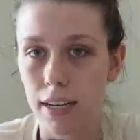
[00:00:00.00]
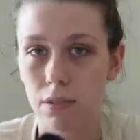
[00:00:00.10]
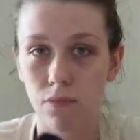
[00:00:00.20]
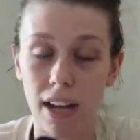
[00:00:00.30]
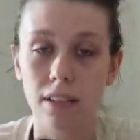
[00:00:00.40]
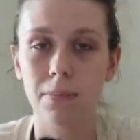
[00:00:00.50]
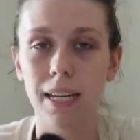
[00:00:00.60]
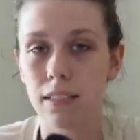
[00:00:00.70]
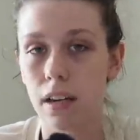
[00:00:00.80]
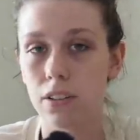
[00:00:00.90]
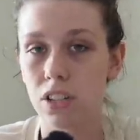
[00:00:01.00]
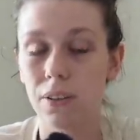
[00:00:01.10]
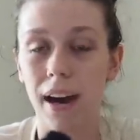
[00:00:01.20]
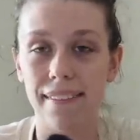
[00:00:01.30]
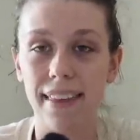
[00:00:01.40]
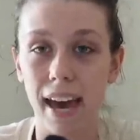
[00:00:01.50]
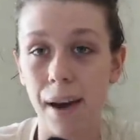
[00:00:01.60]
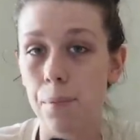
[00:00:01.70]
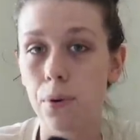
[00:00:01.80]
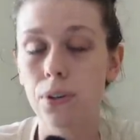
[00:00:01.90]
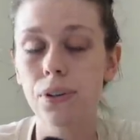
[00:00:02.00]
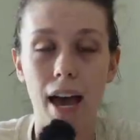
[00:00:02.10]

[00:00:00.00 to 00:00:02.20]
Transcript: It's randomly assigned to you at the airport.